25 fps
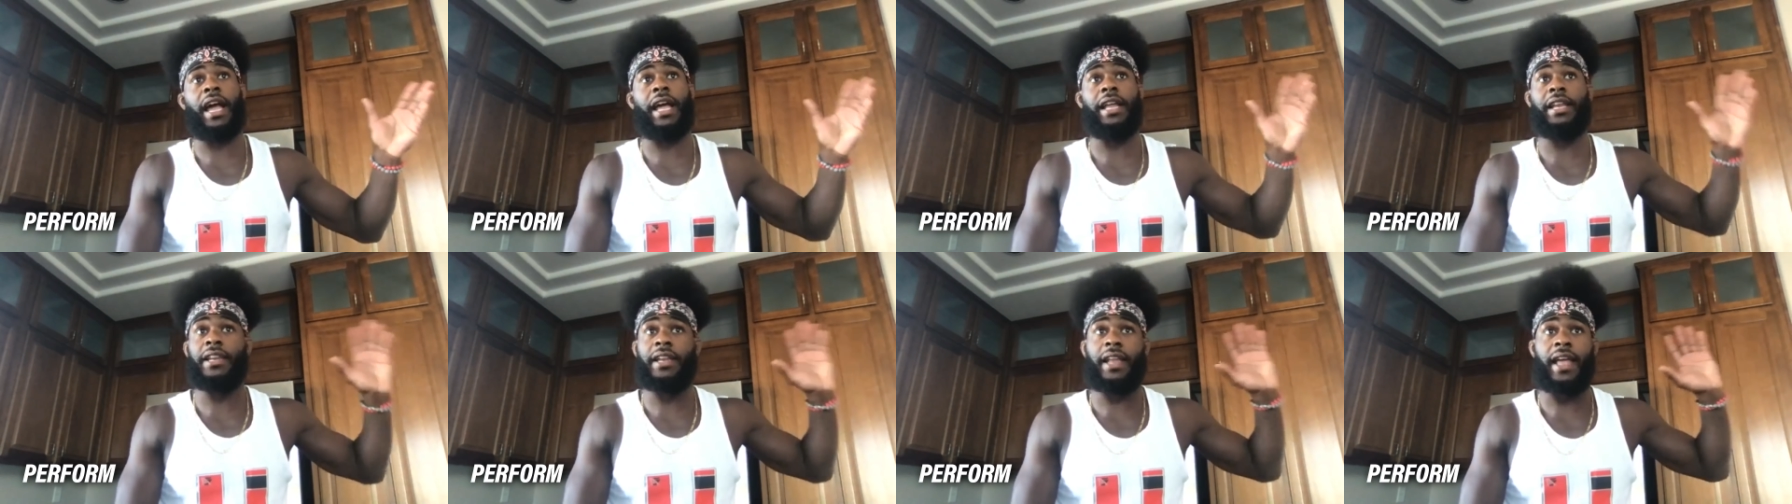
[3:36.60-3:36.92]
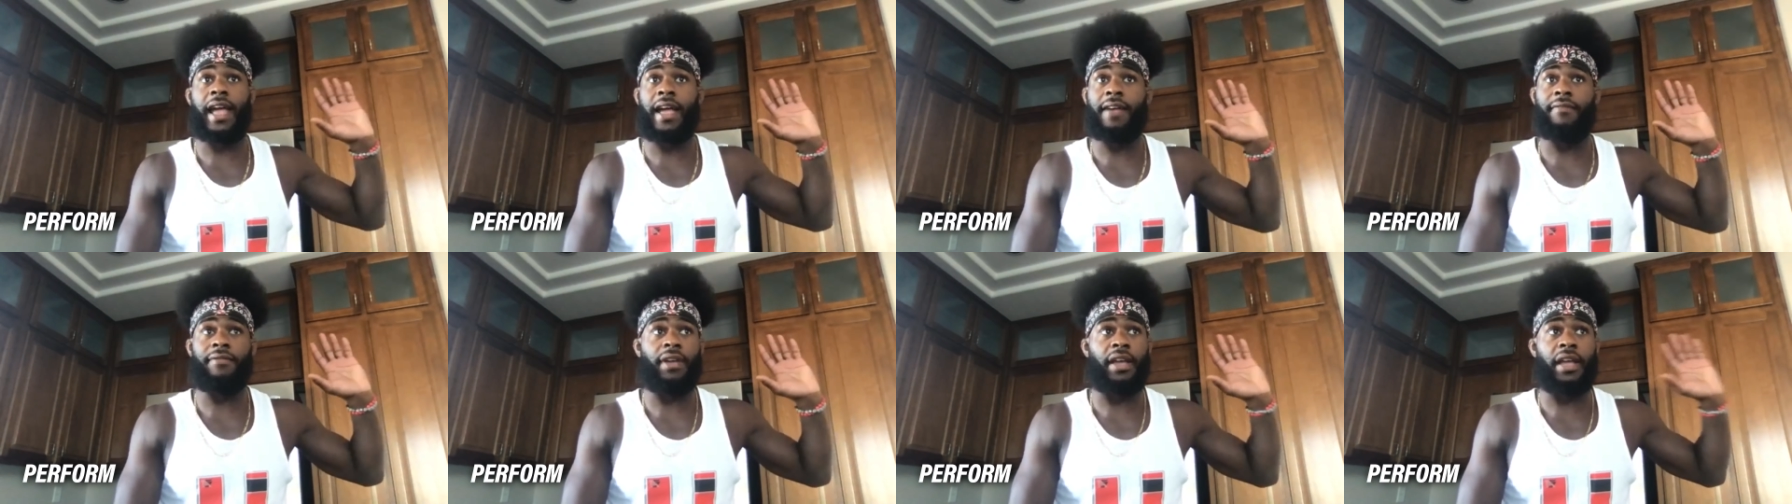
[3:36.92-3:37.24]

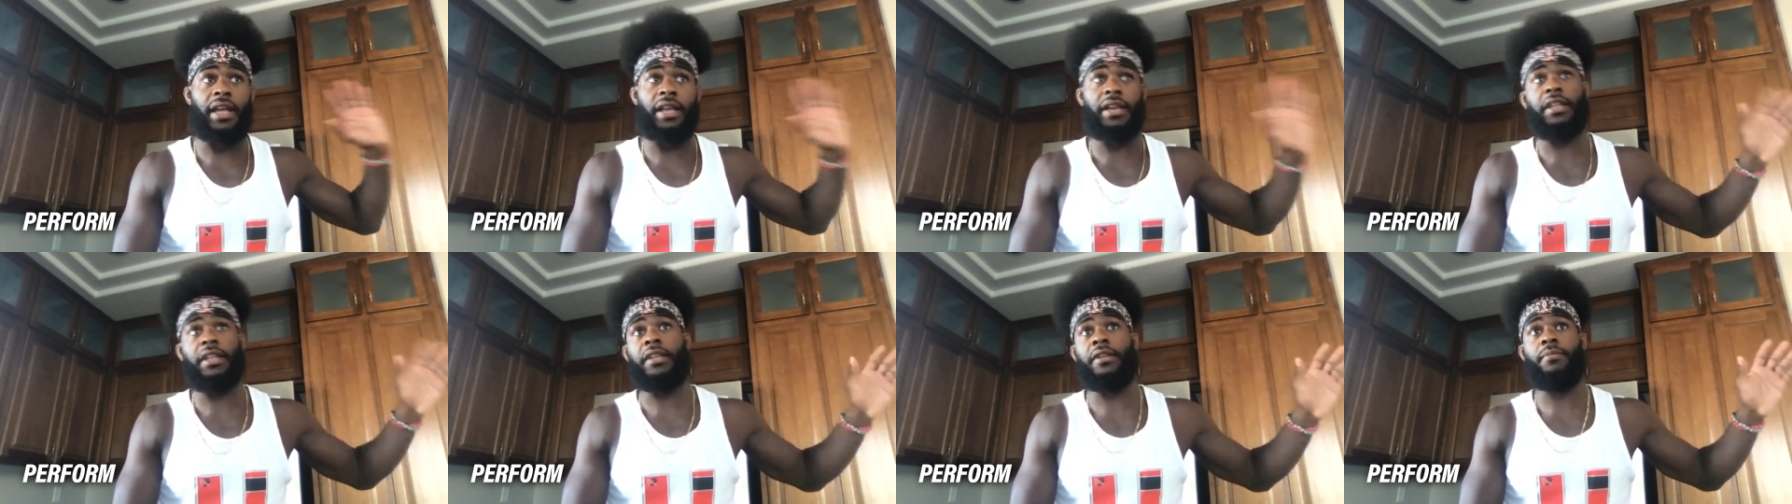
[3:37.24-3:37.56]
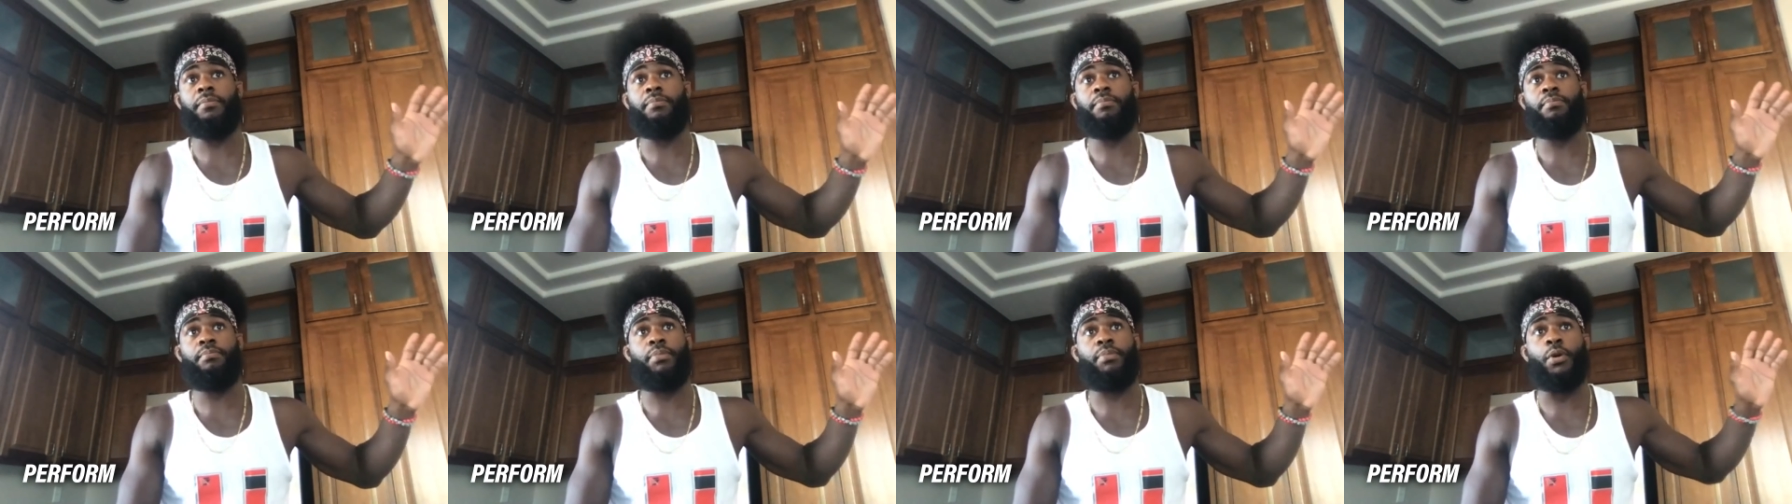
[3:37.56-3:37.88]
have
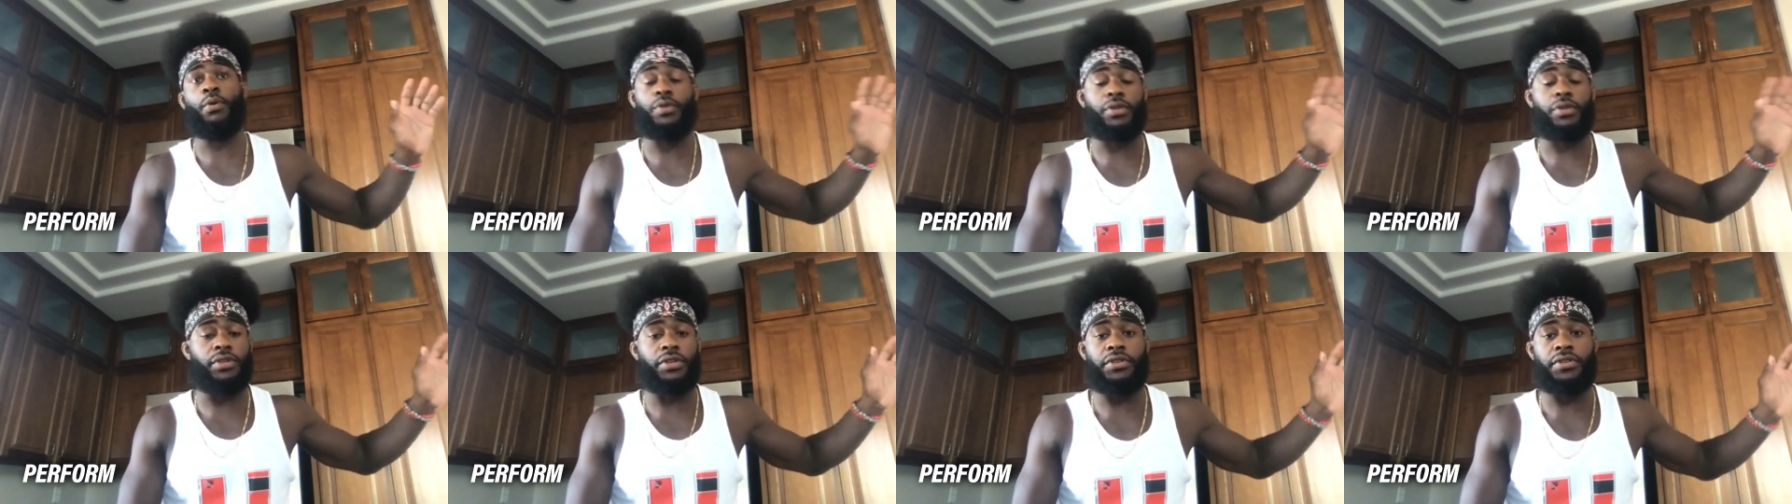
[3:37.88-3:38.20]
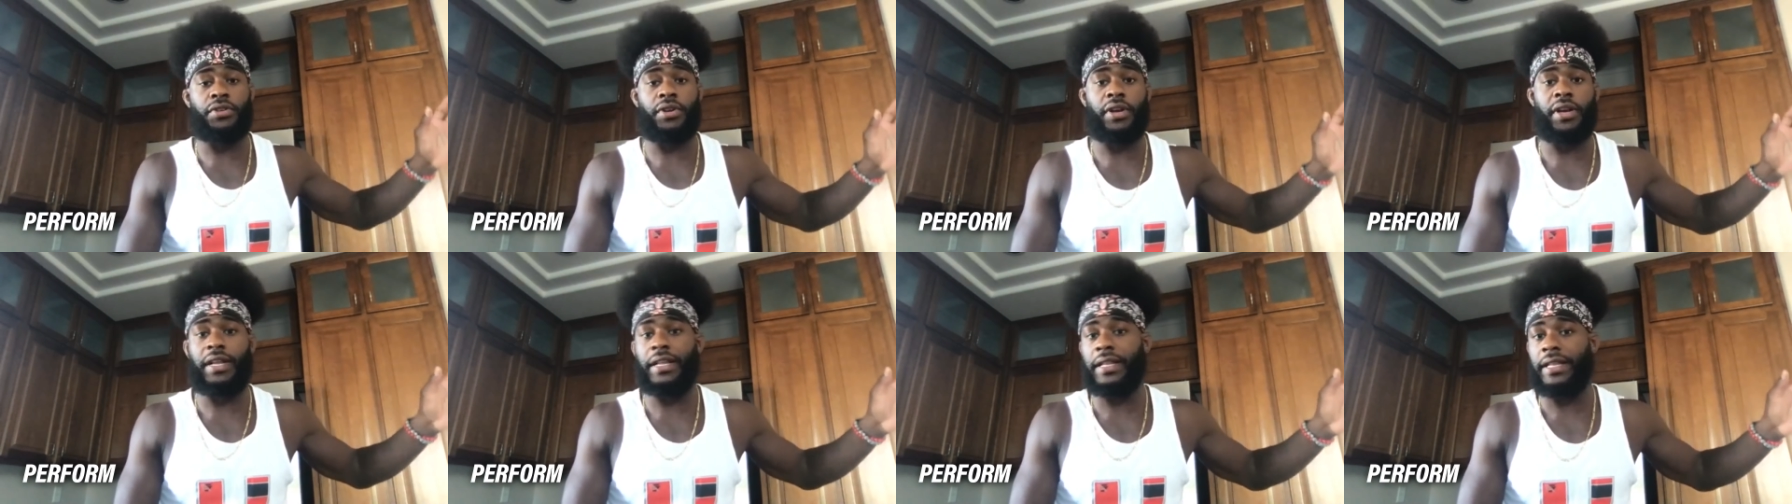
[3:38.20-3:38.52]
any posters
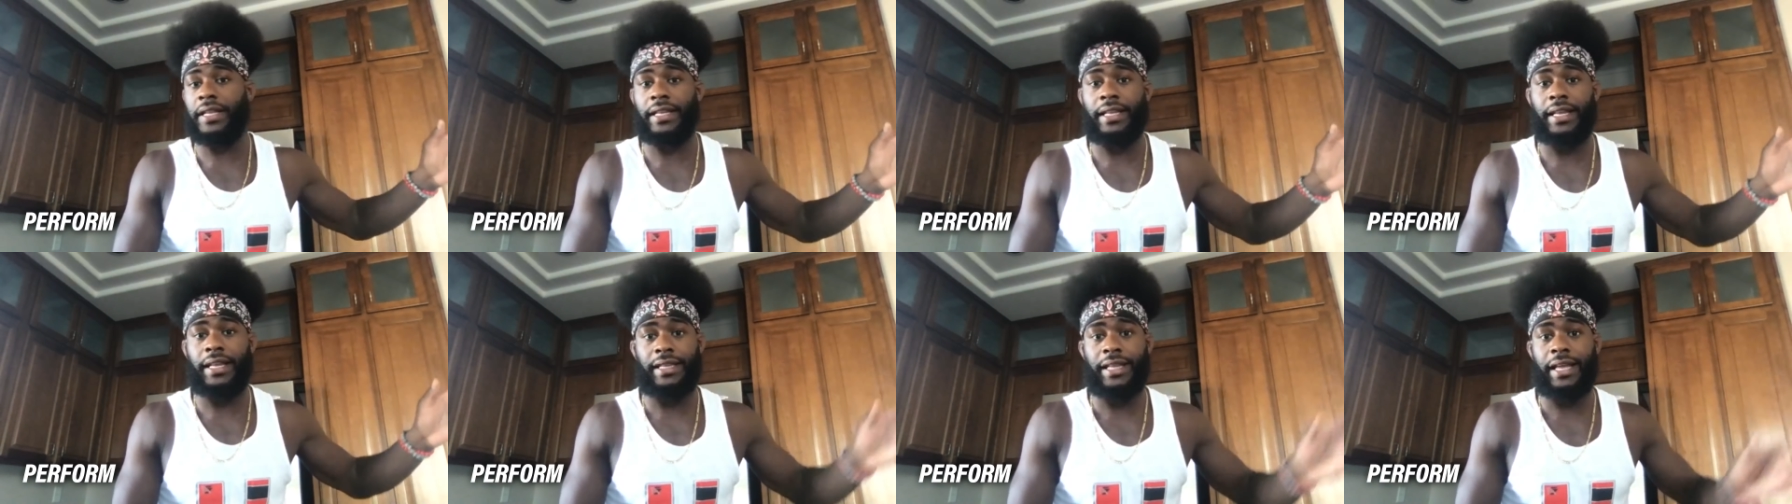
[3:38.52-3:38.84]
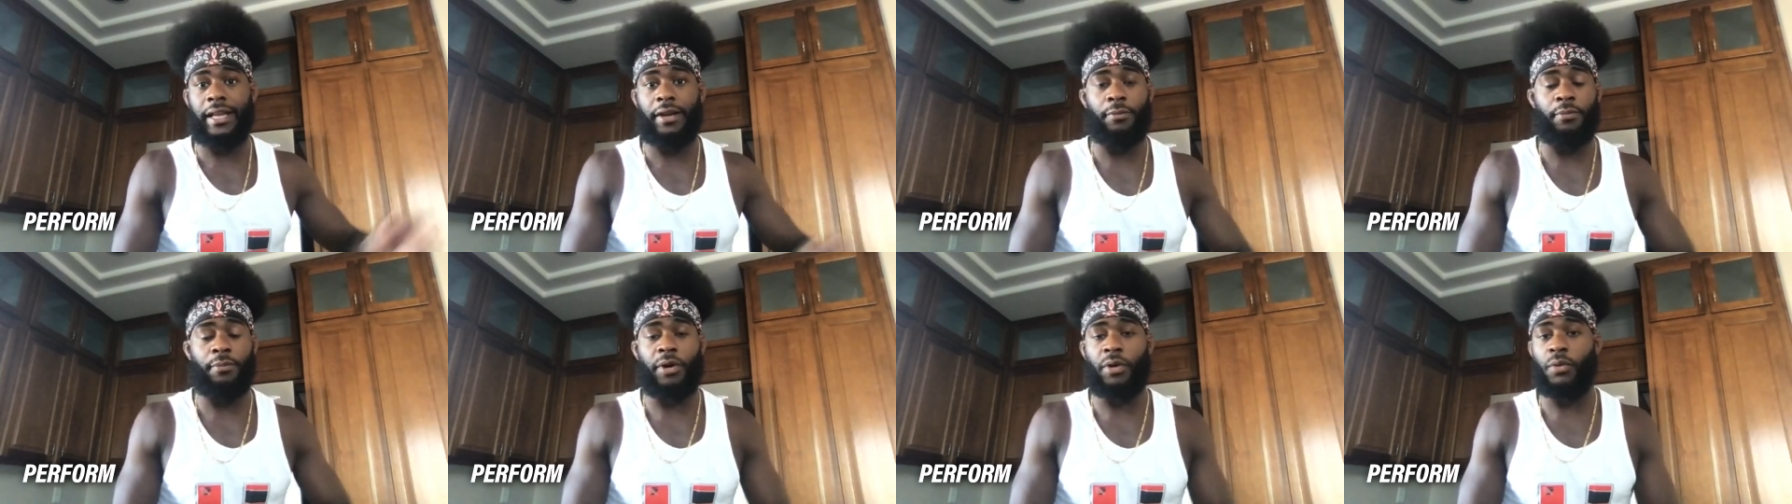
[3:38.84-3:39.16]
or anything like
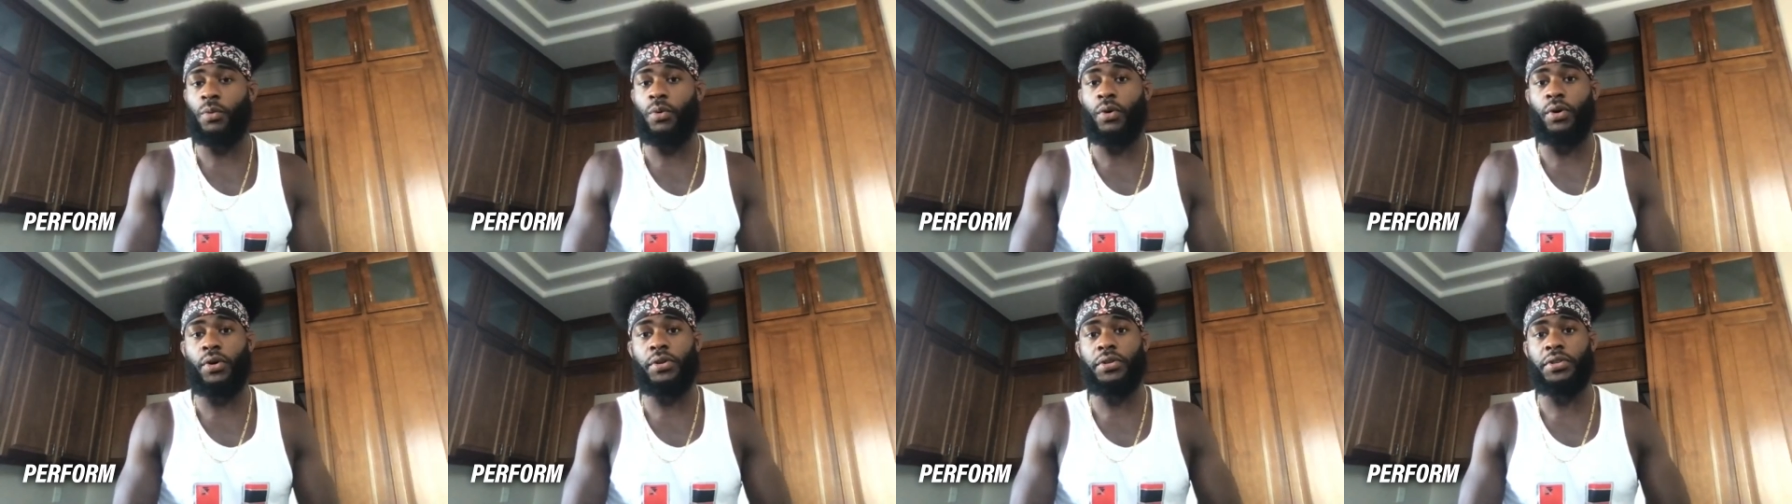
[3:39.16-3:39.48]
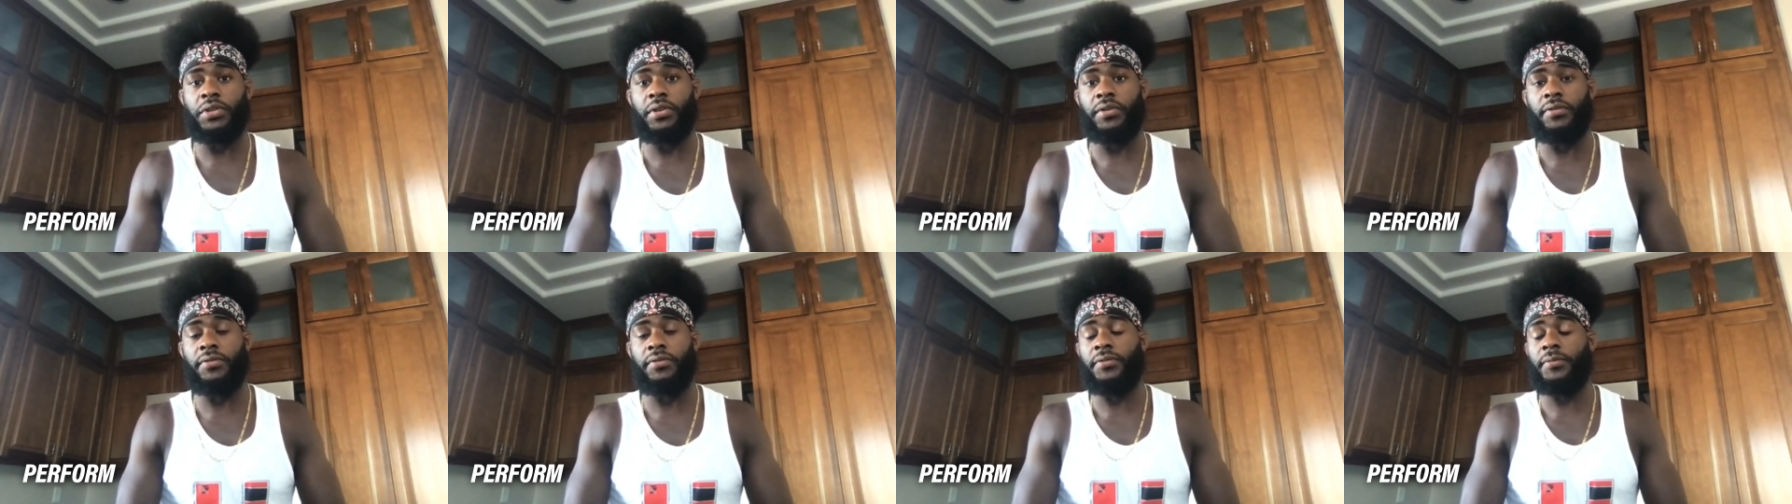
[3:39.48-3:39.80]
that on my
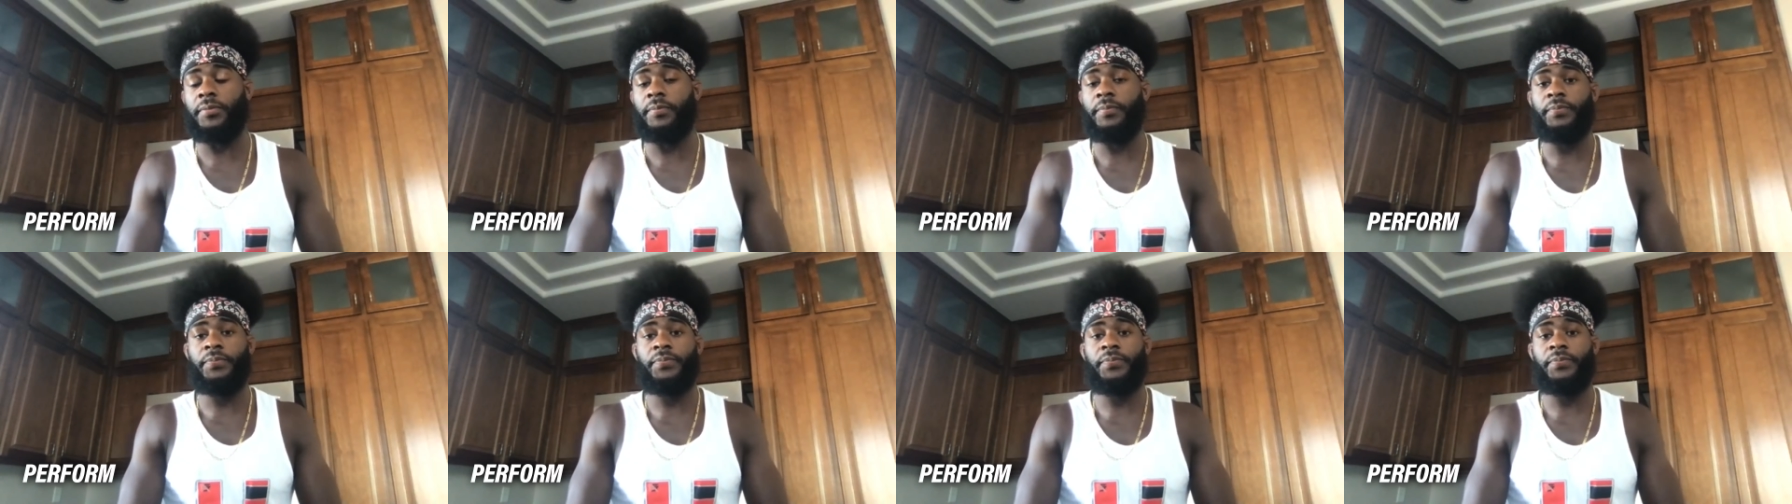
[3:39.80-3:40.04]
walls of